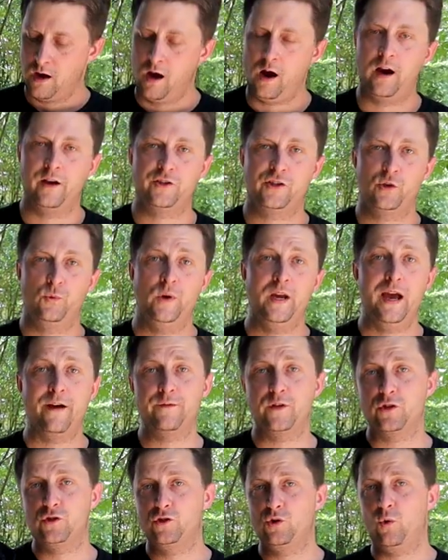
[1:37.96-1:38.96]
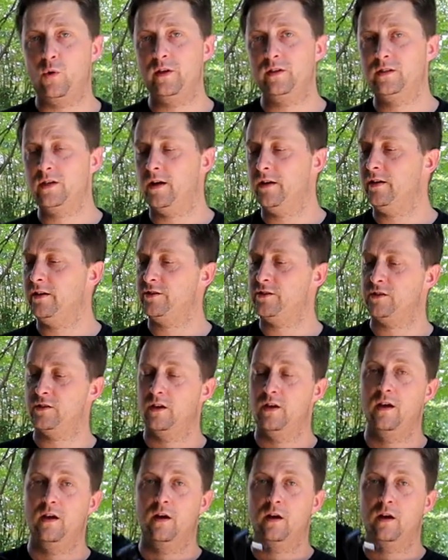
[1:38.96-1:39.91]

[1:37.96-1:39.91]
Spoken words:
All right, so we have the Joy Tutus